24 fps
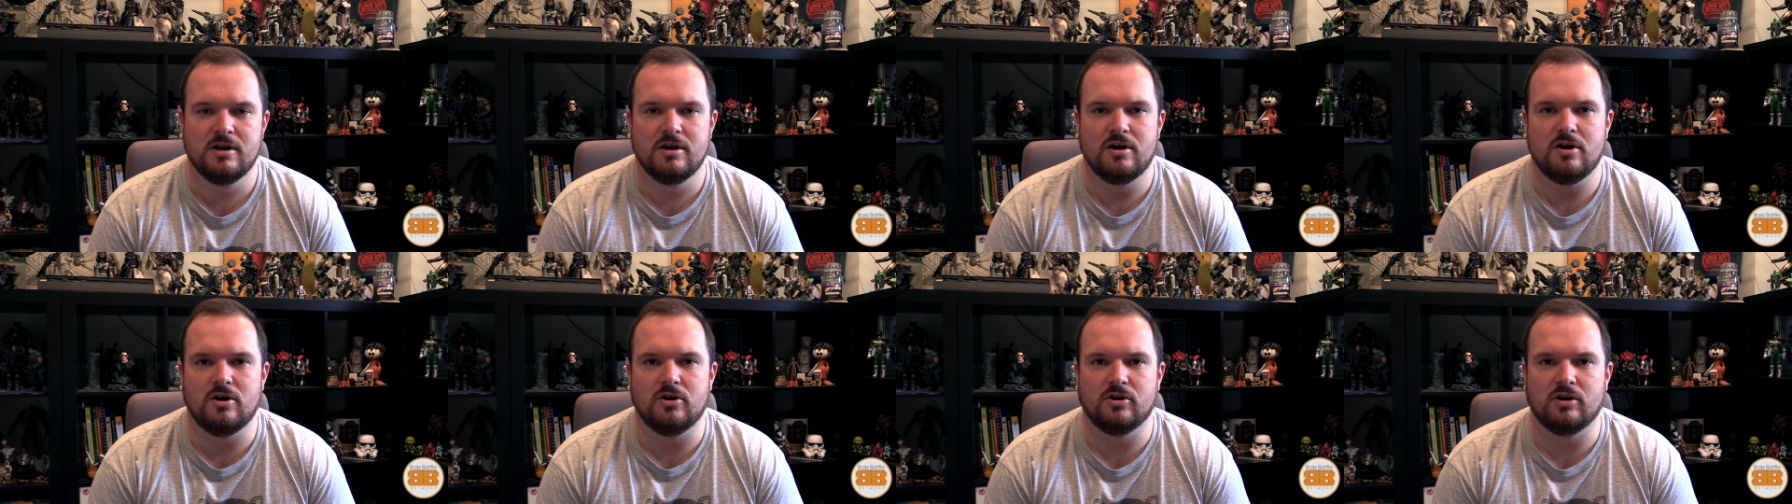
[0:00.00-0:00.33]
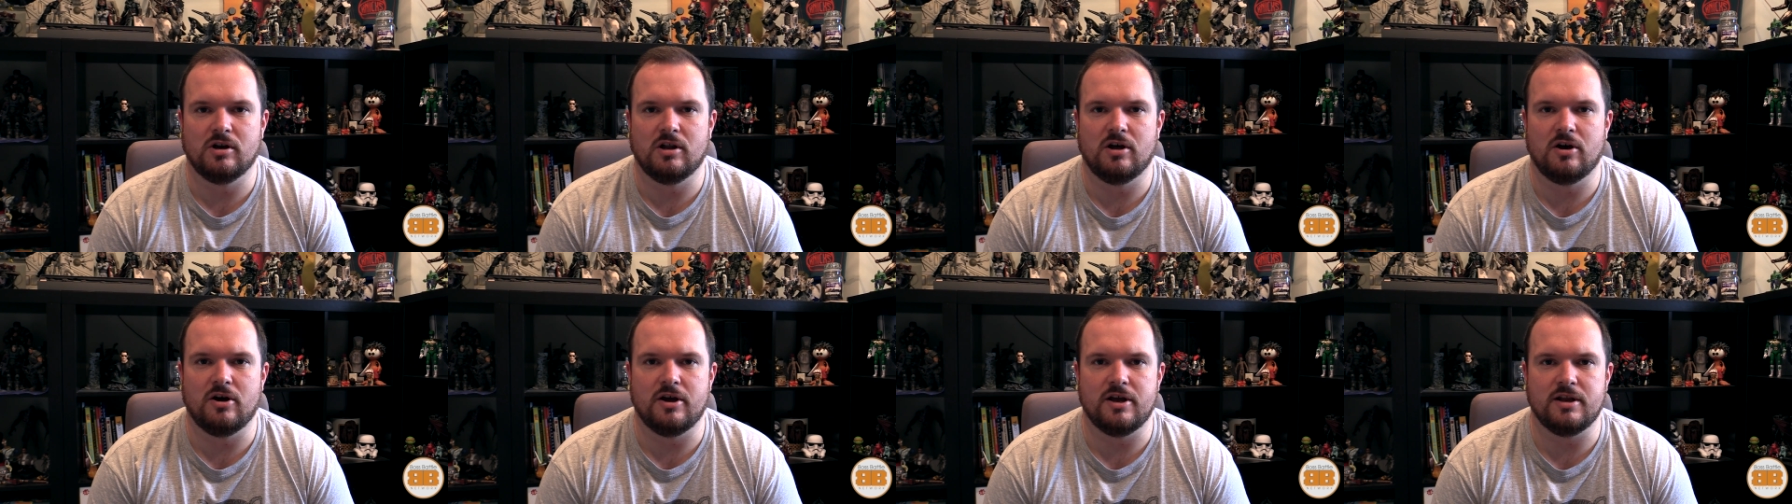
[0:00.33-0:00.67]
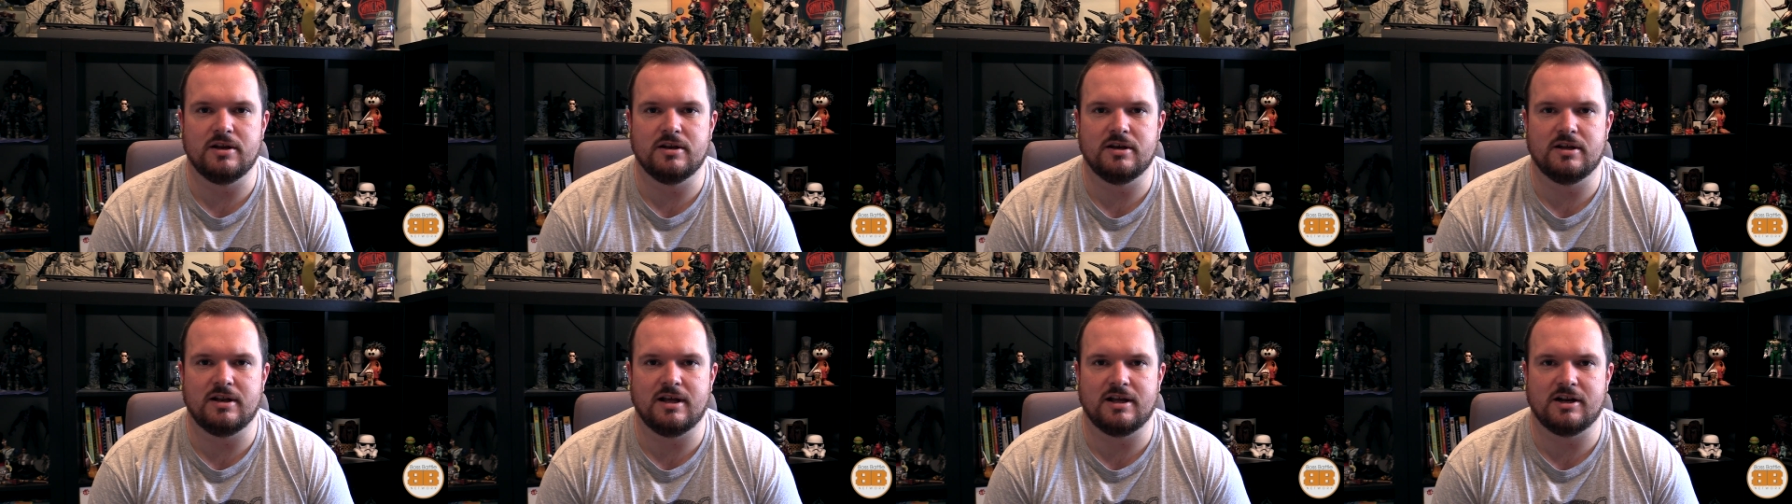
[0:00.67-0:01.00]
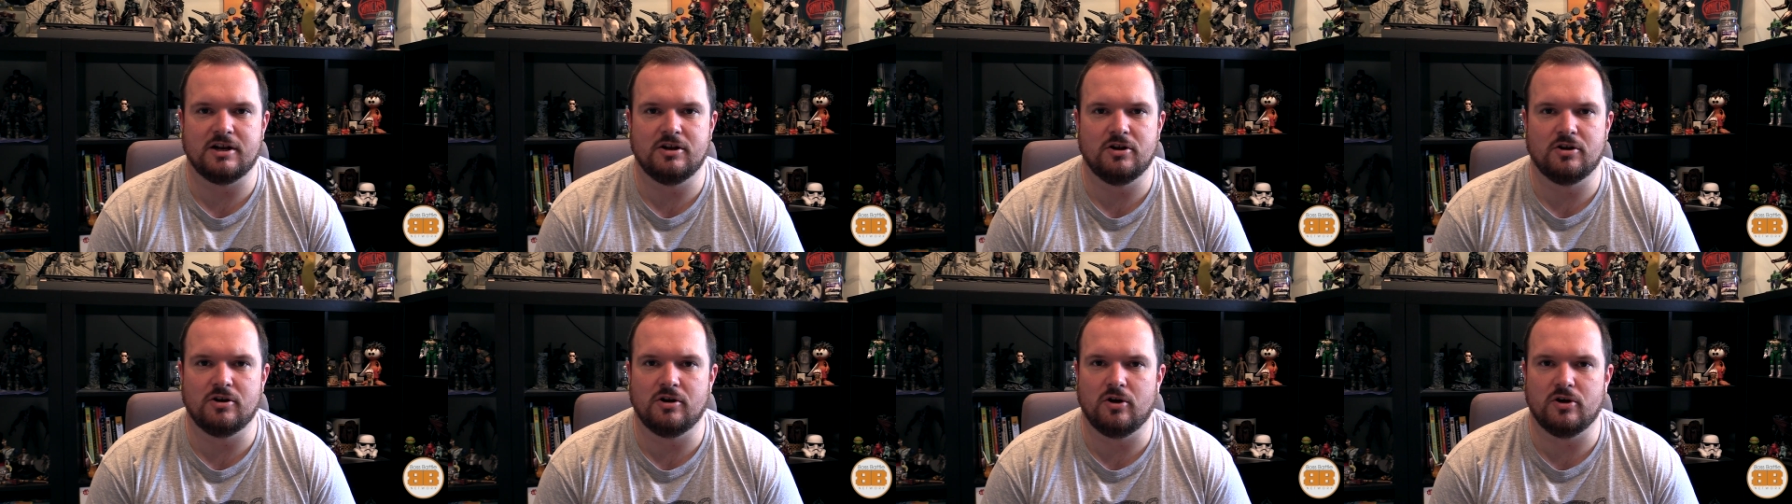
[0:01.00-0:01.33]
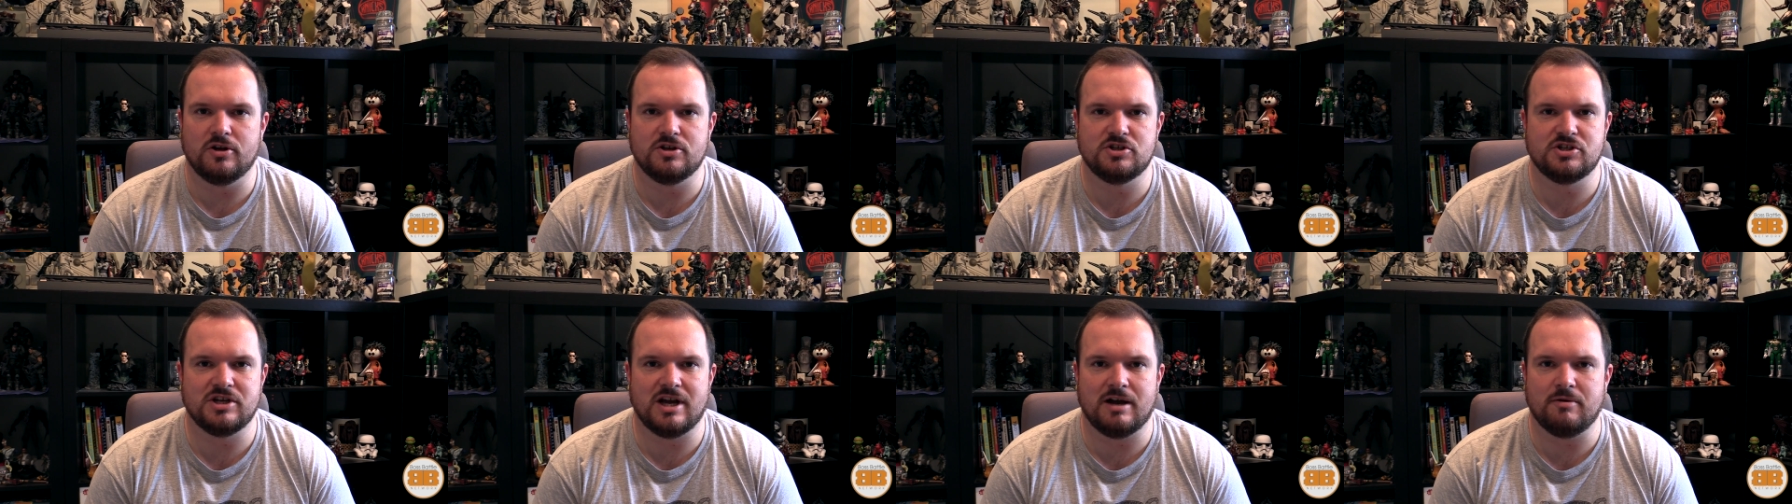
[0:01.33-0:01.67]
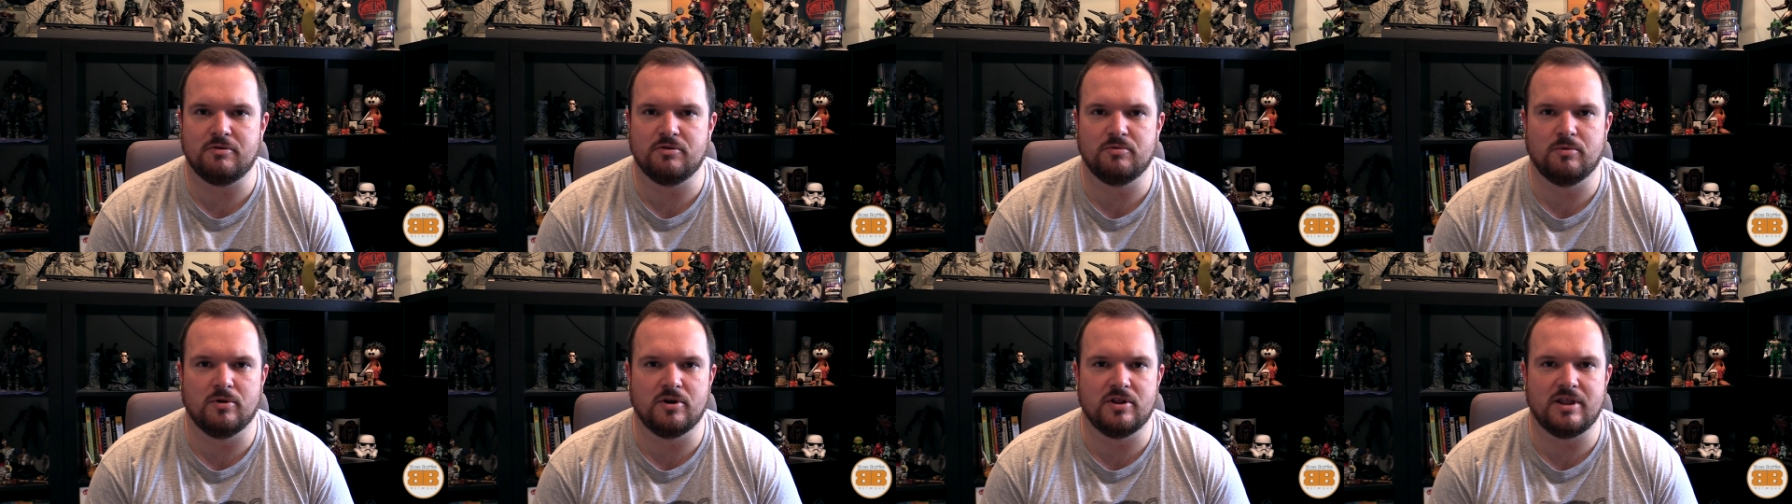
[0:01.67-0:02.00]
online, and I had an online
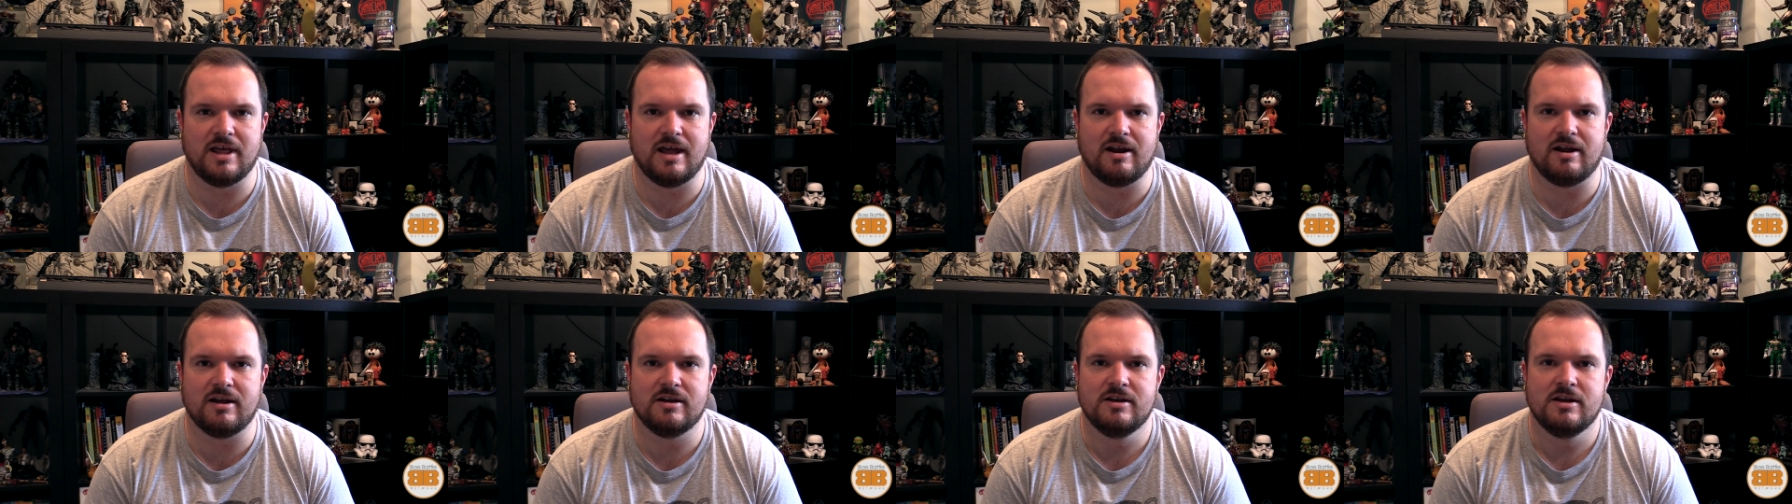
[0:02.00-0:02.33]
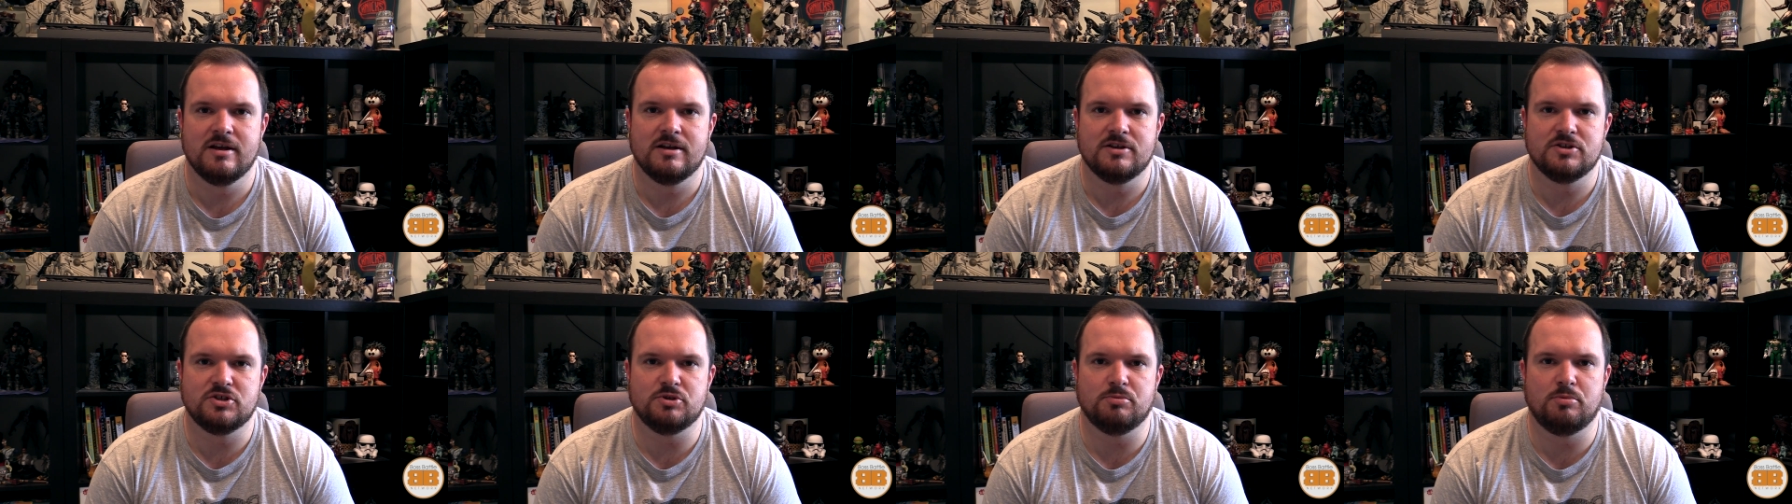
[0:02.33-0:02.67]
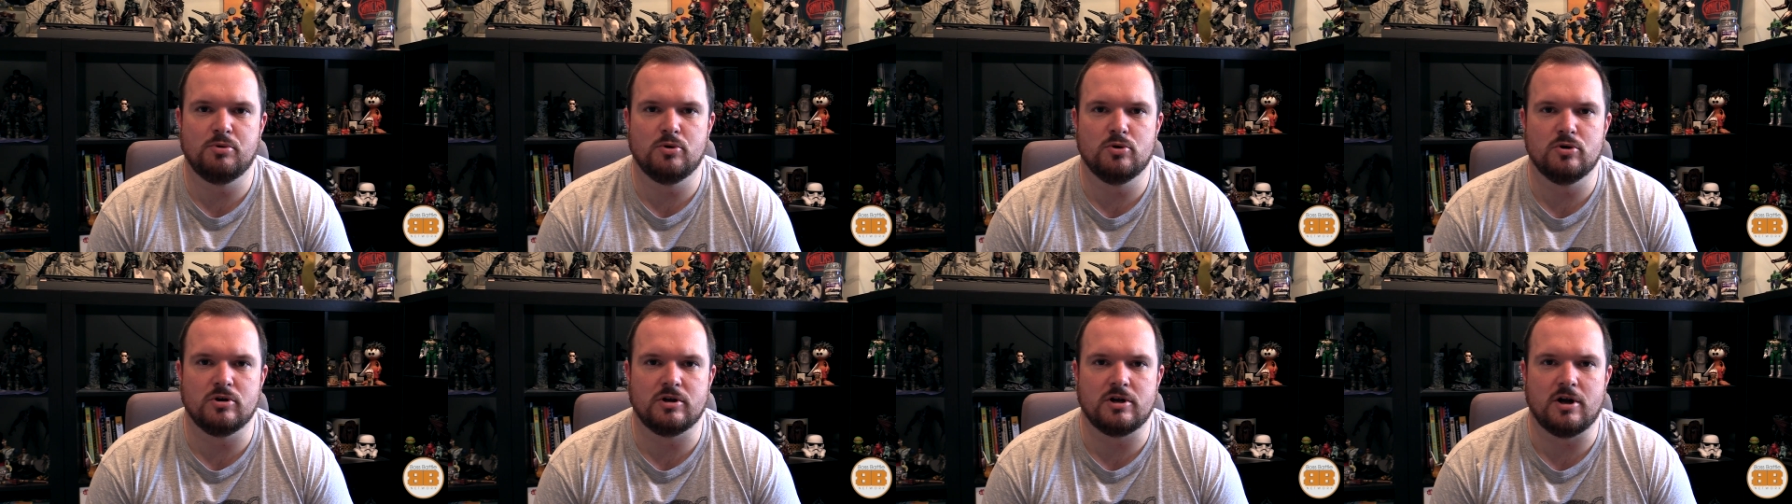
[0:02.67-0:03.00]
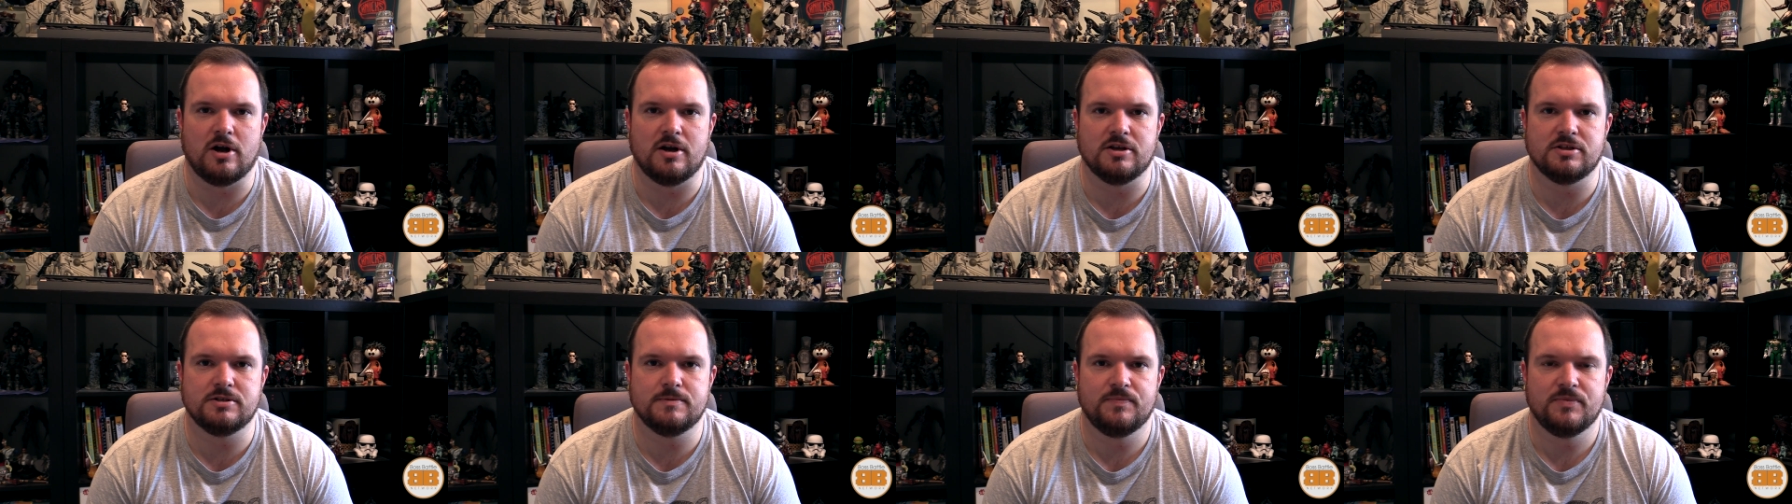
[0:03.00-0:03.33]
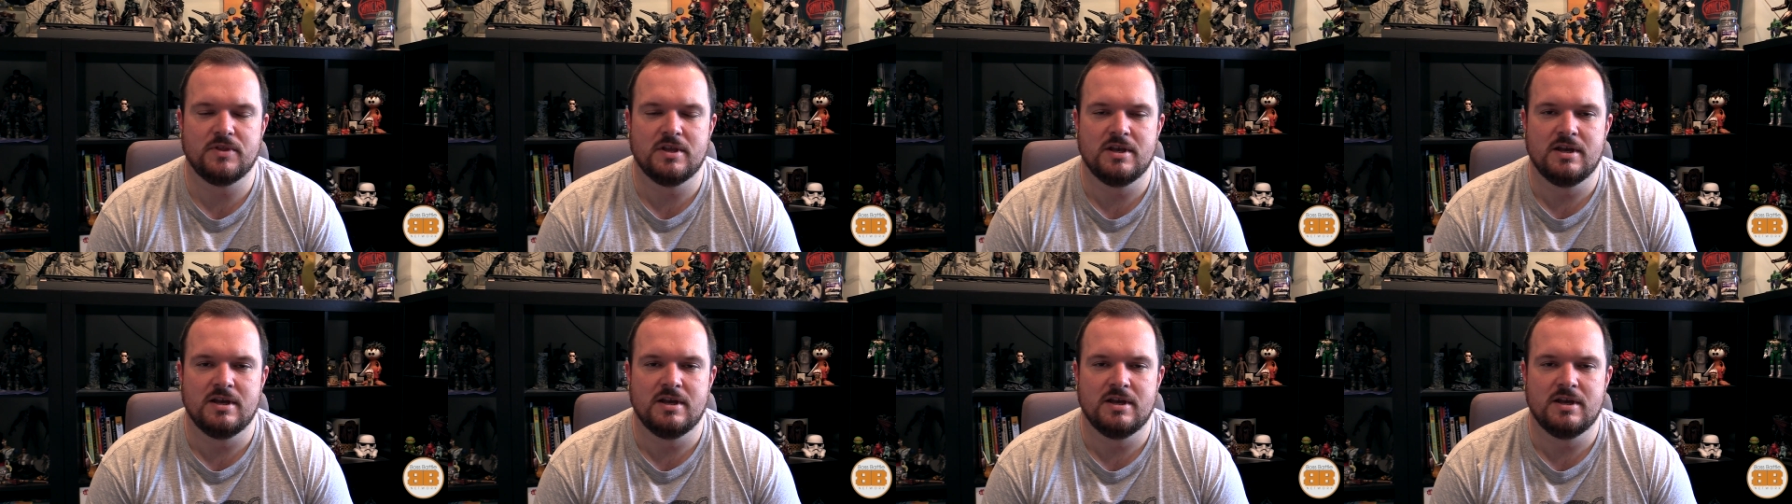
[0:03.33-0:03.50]
chat with one of their support guys.